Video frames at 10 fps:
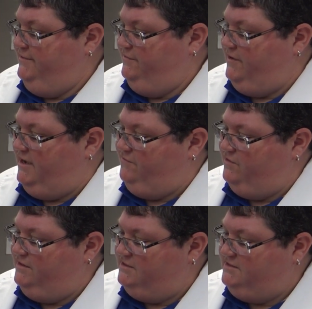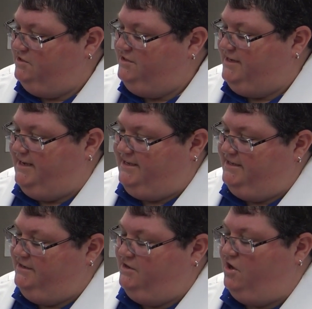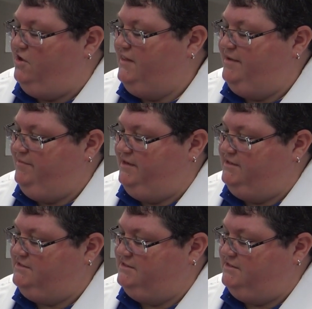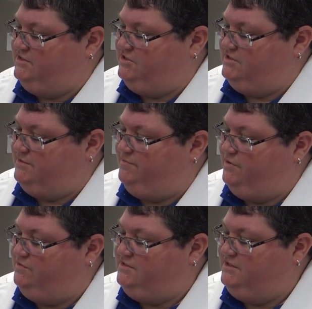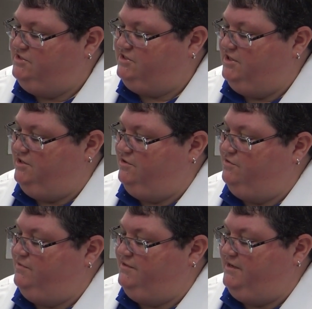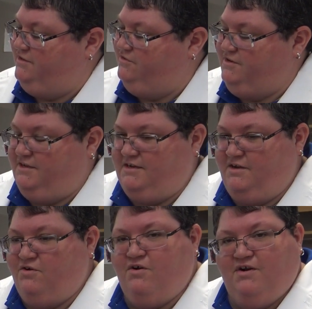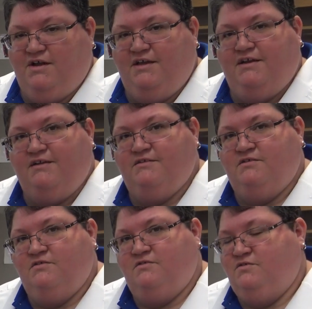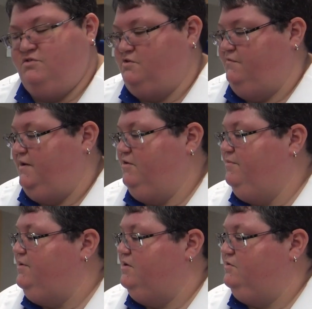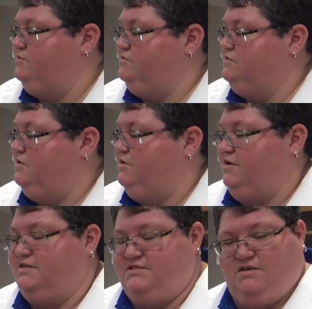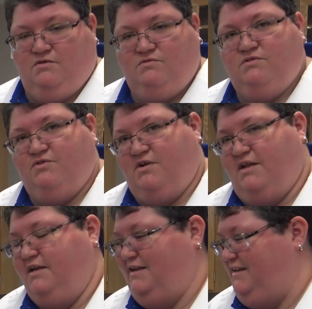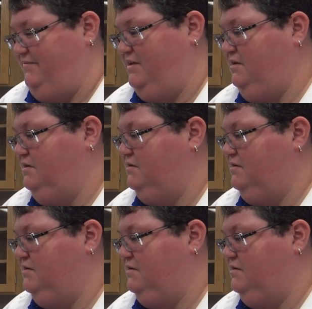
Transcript: We have one that's solid naked. All that means is it's just a protein shell with either DNA or RNA in it. So viral particles are not cells. They're not living.